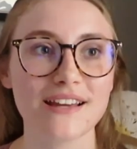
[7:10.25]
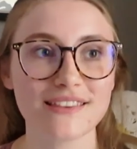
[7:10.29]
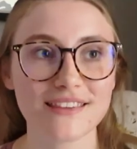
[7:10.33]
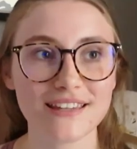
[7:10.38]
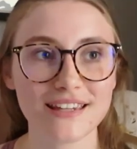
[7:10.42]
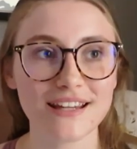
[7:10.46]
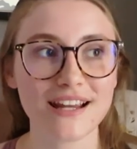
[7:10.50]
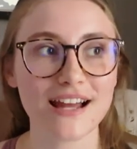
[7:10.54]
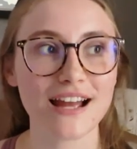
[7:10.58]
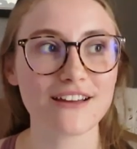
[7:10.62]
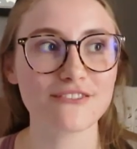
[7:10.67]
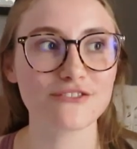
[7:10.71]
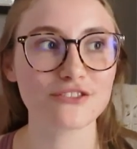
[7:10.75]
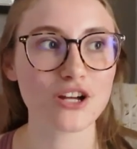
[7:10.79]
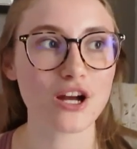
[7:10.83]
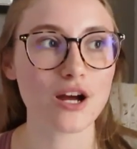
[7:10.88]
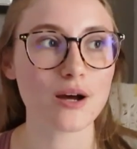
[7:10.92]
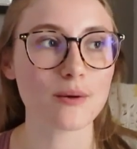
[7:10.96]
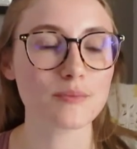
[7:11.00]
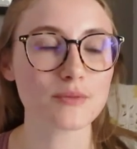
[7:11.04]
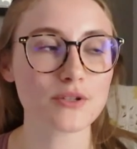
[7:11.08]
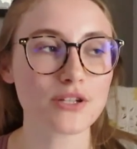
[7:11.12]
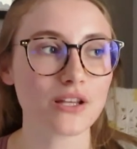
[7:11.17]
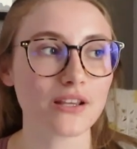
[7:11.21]
I think I've
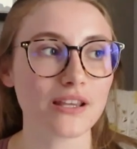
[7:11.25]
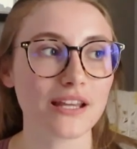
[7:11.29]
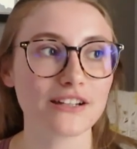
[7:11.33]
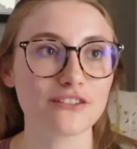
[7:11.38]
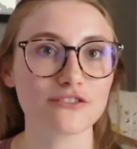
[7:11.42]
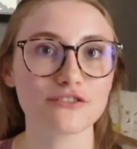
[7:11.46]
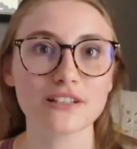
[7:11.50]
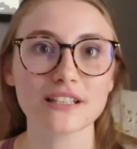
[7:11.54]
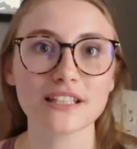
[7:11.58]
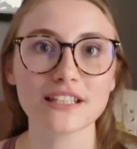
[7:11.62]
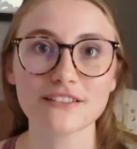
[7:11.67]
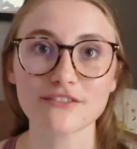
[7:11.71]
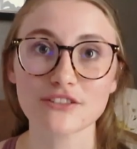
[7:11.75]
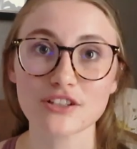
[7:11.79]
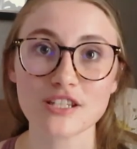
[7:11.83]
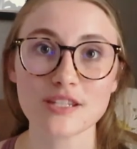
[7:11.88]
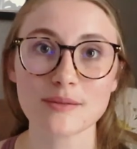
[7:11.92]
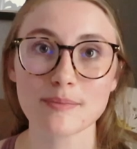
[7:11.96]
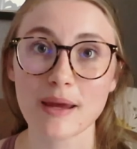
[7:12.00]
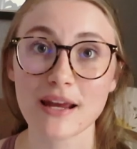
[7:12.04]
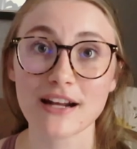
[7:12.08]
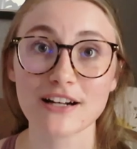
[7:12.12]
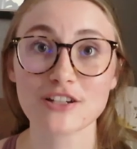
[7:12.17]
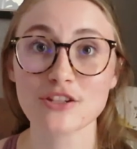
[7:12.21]
come to like really
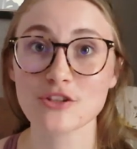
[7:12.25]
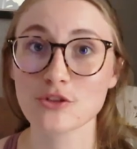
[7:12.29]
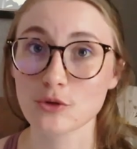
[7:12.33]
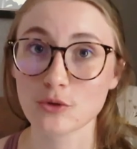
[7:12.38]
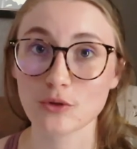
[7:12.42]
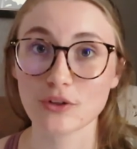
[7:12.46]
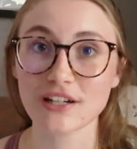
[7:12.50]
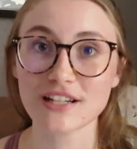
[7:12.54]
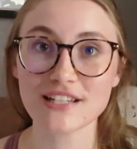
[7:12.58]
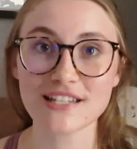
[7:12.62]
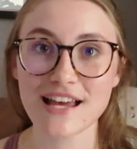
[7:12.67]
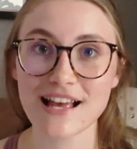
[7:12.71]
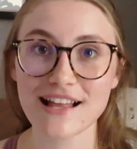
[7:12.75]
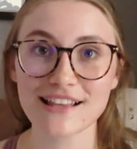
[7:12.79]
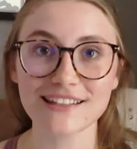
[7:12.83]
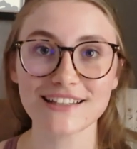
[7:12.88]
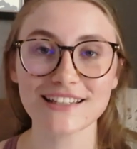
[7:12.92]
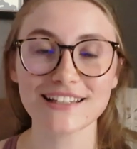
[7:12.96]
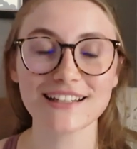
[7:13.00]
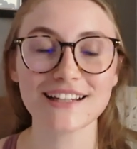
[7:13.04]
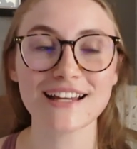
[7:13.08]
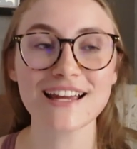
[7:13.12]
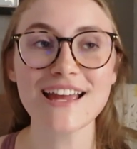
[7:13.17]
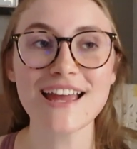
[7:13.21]
respect
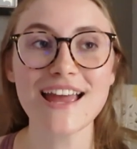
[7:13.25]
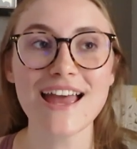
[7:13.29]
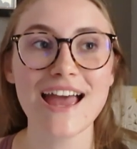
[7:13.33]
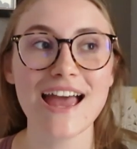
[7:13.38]
storytelling.